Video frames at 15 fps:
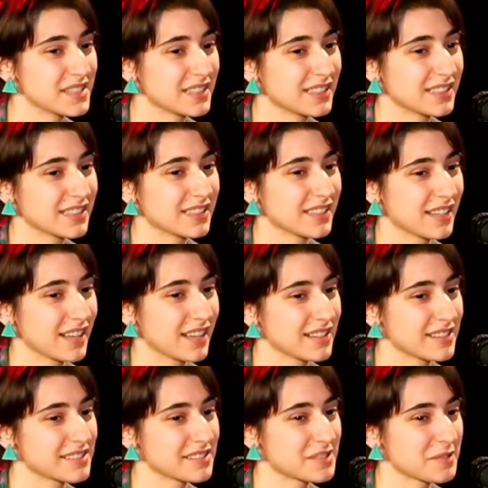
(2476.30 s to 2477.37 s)

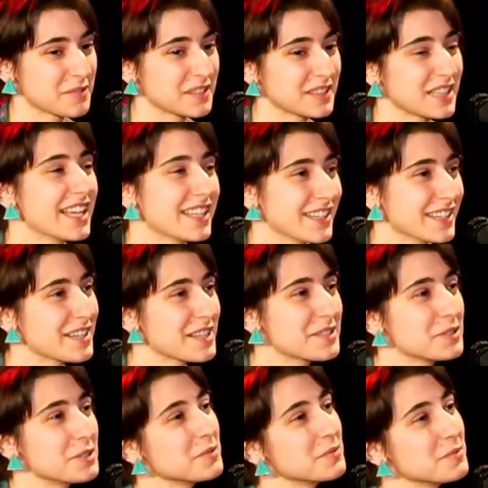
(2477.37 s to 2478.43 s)
like it.
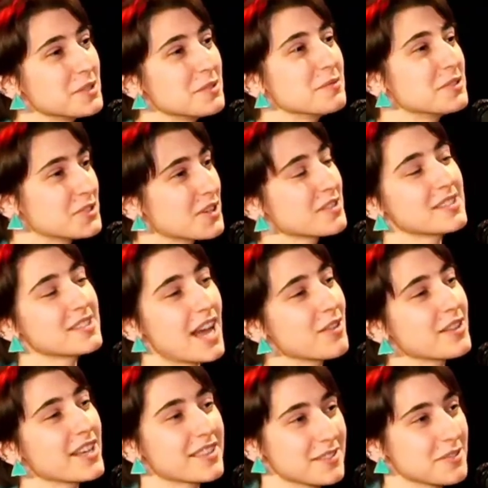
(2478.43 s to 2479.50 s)
You start to sound
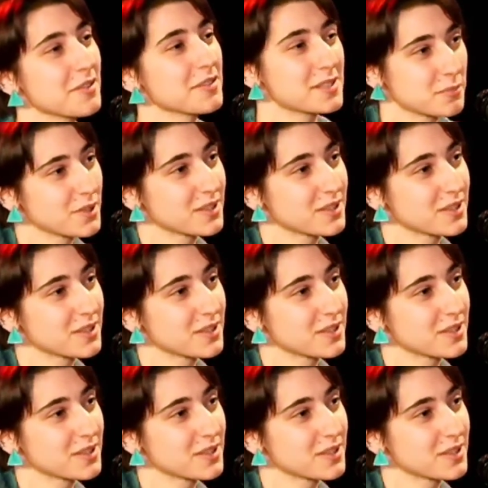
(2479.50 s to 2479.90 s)
like the dulcimer,